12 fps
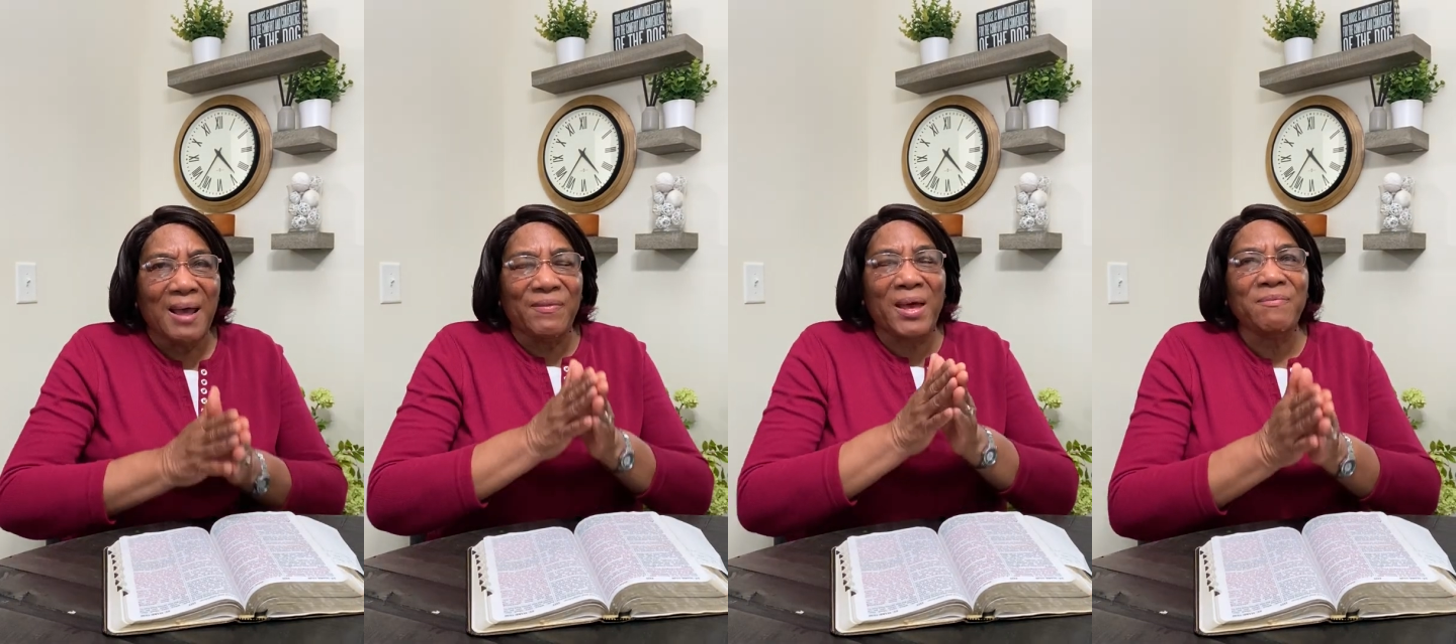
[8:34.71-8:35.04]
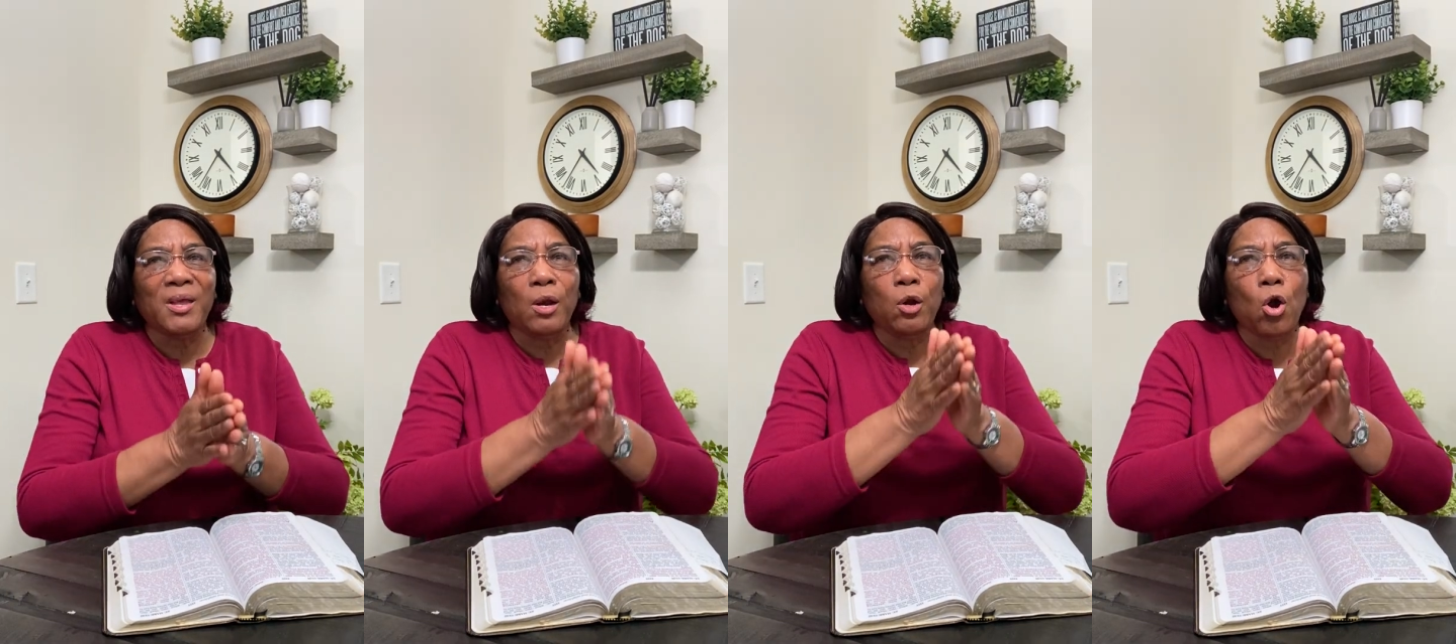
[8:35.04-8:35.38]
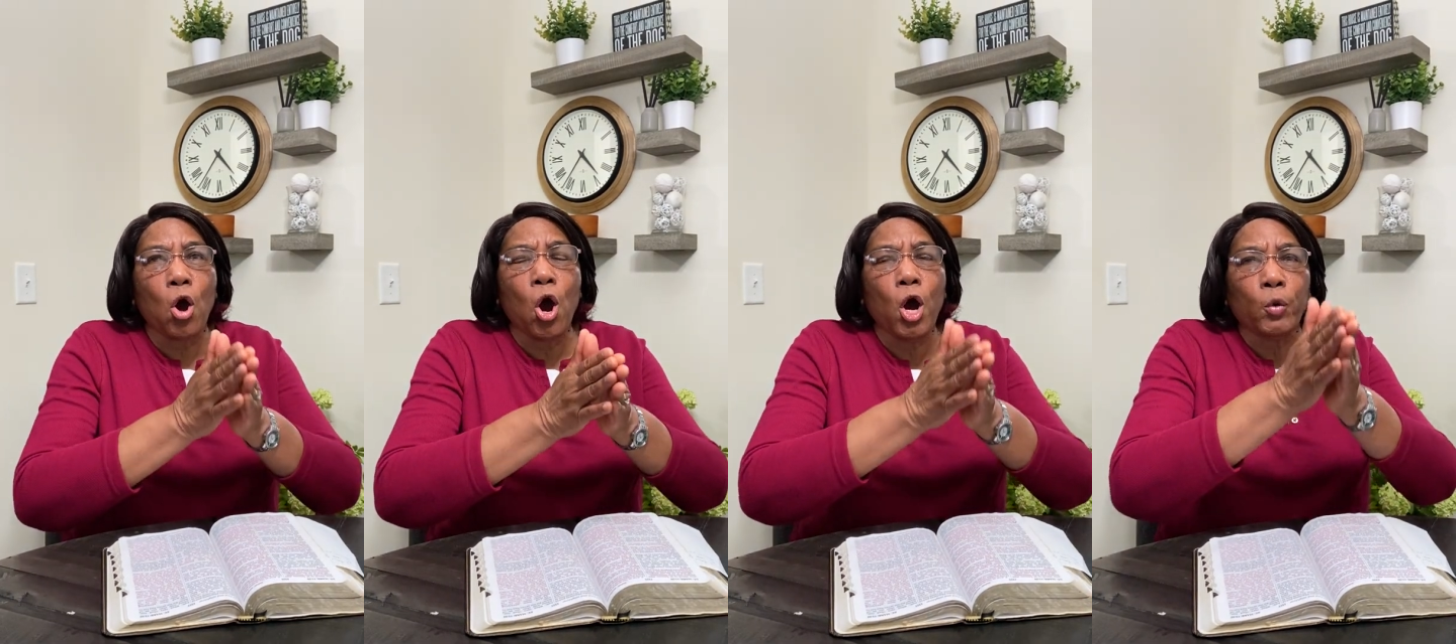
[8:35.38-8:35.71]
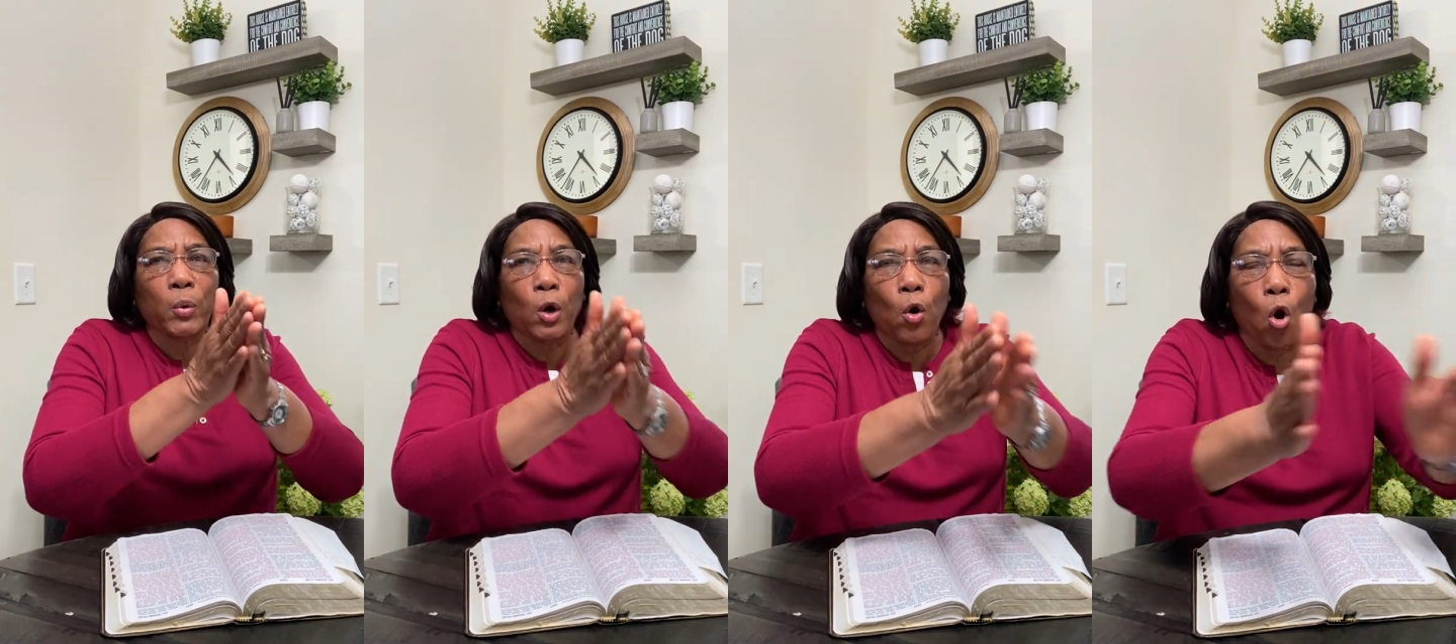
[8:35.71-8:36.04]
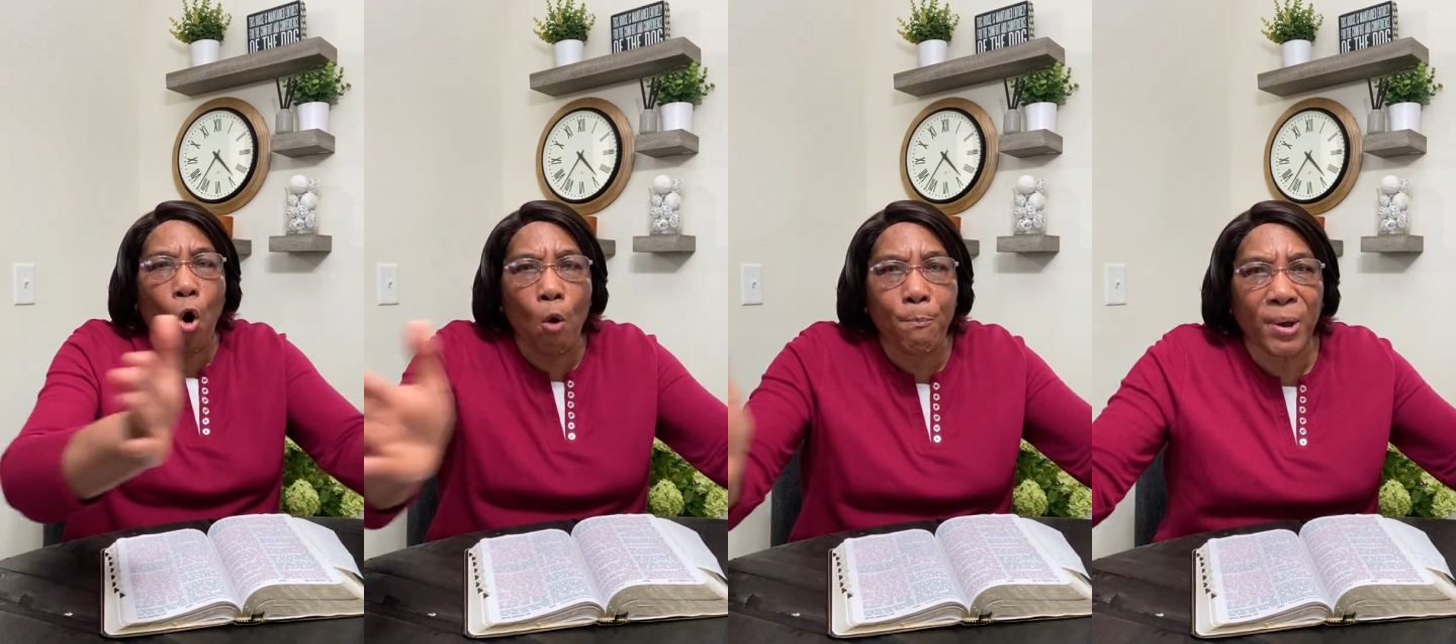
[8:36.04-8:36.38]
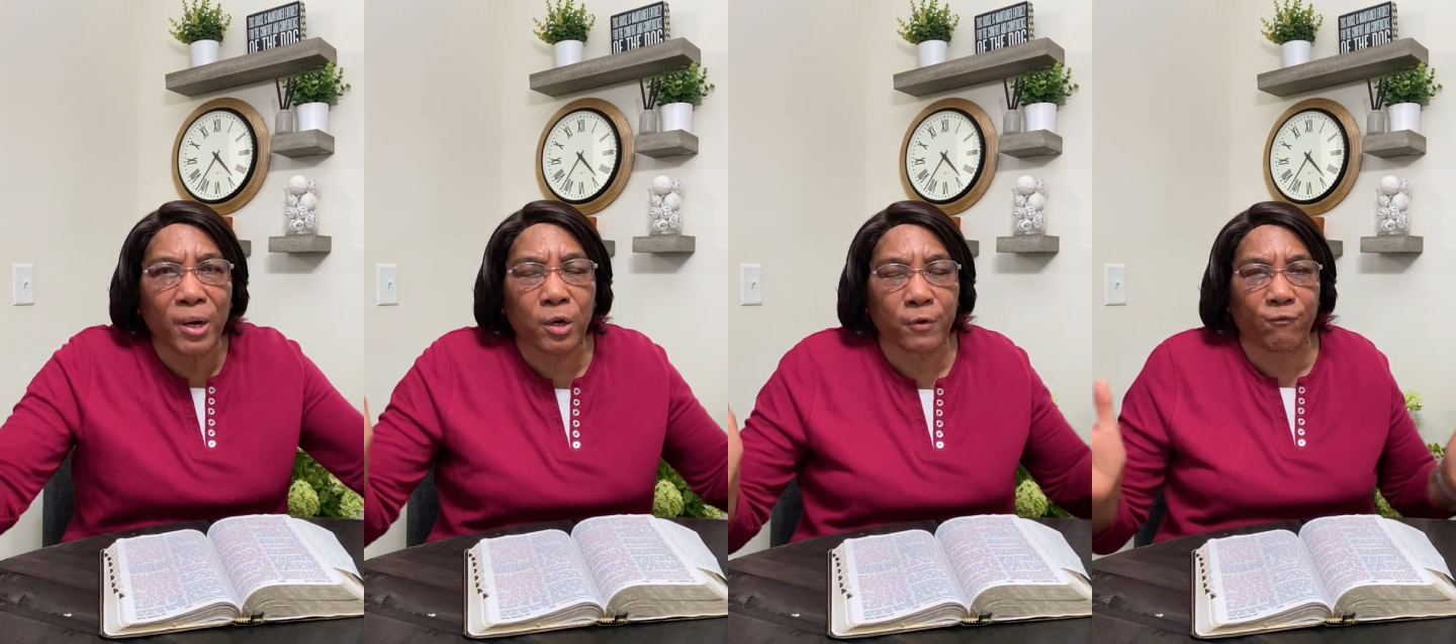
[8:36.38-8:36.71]
then the Lord will
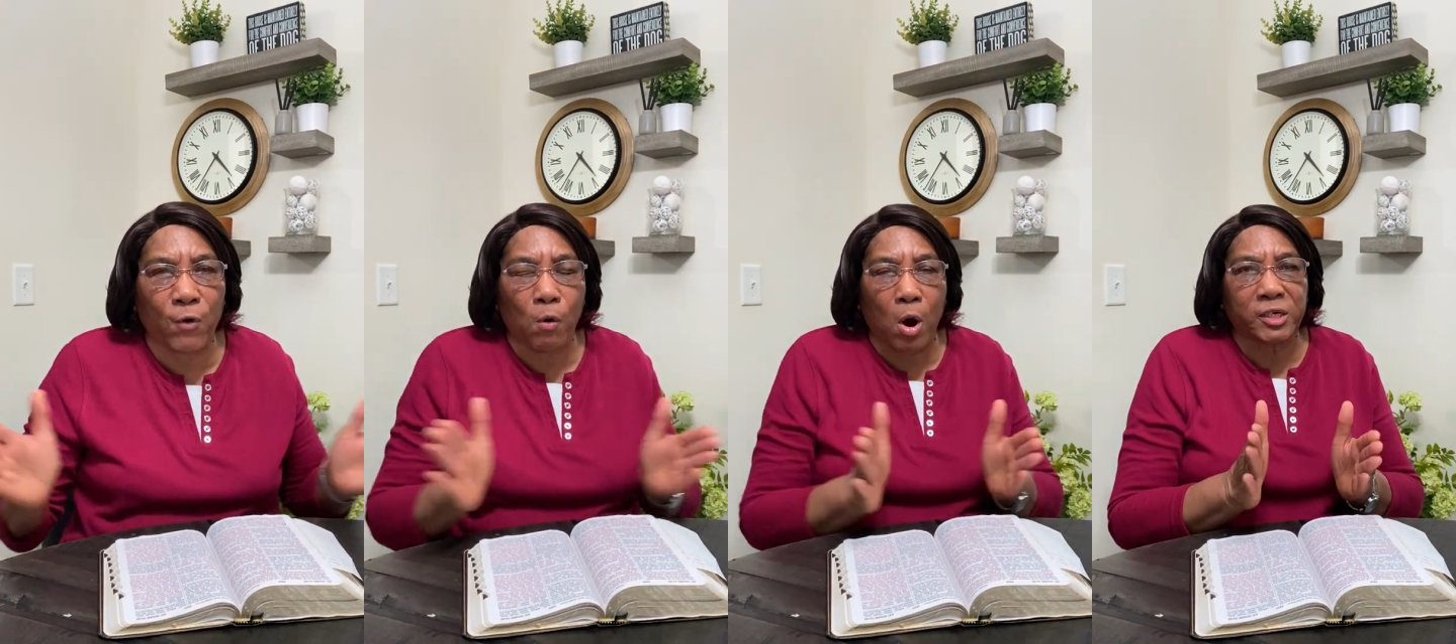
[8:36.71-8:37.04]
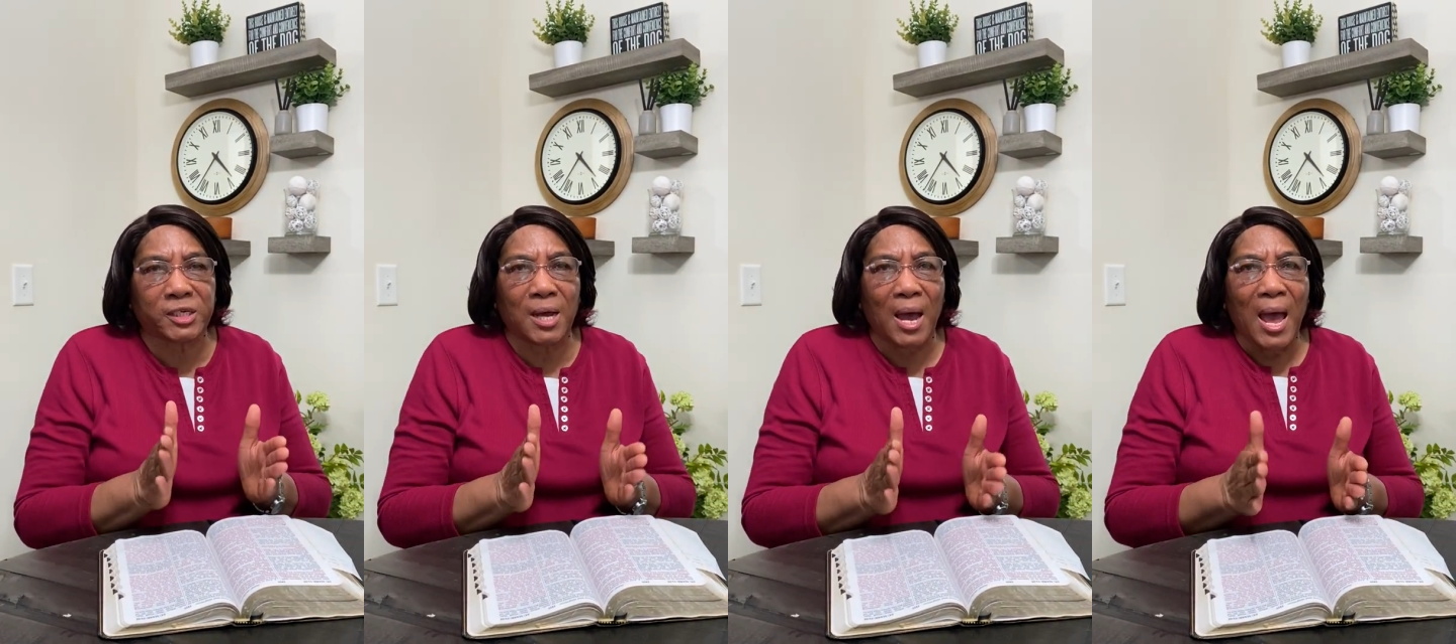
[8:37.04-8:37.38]
open up for us